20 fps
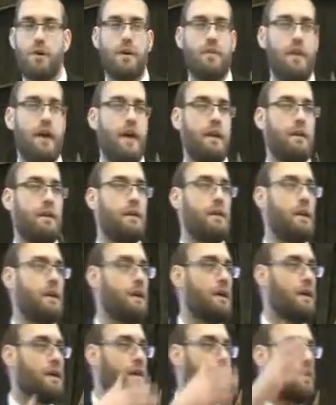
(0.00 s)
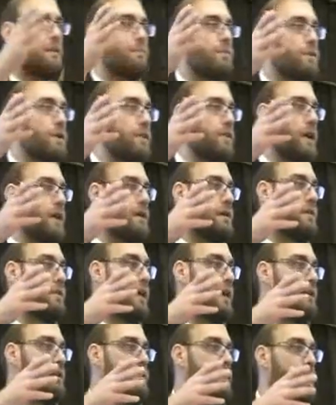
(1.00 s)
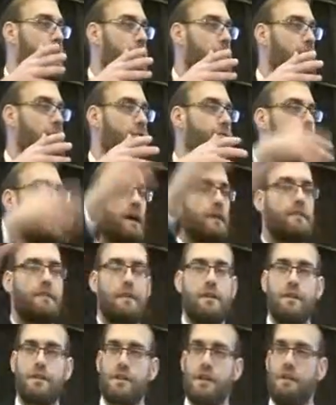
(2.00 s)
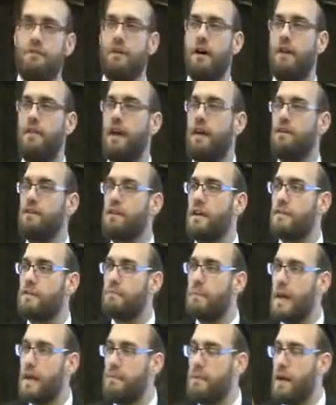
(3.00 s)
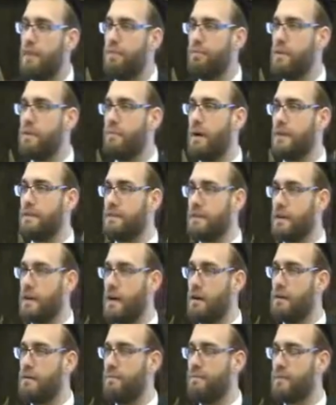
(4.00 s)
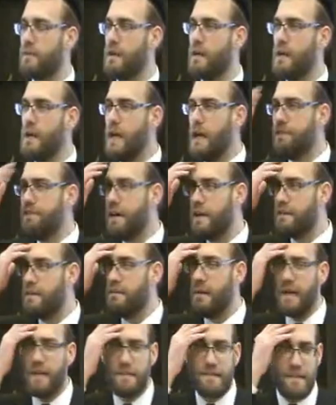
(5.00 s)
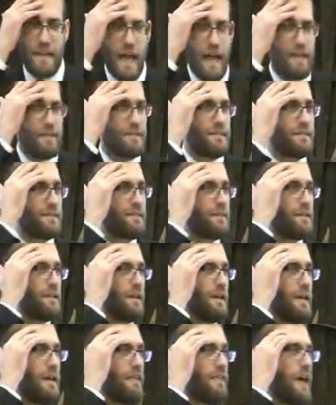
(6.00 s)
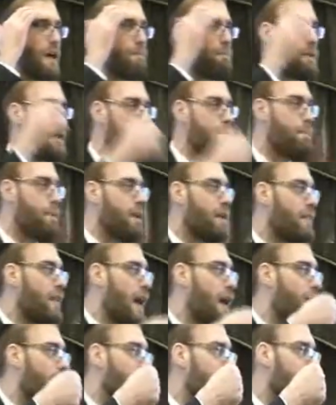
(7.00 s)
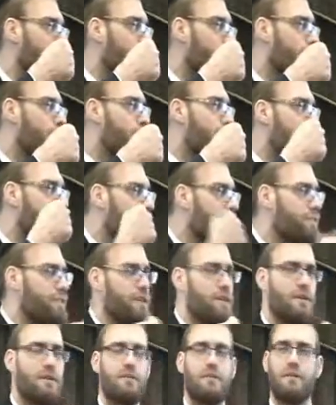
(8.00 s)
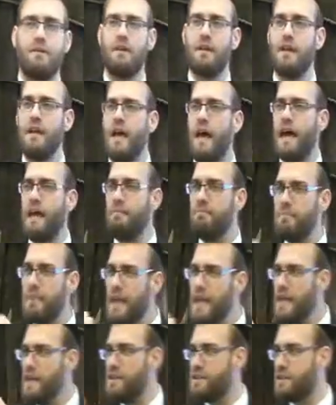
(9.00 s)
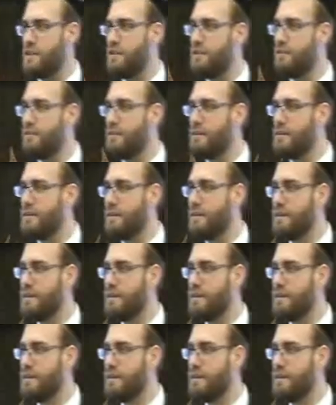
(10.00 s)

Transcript: more than your friends in yeshiva that you just met about 3 months ago? It doesn't make sense that people that, built you and made you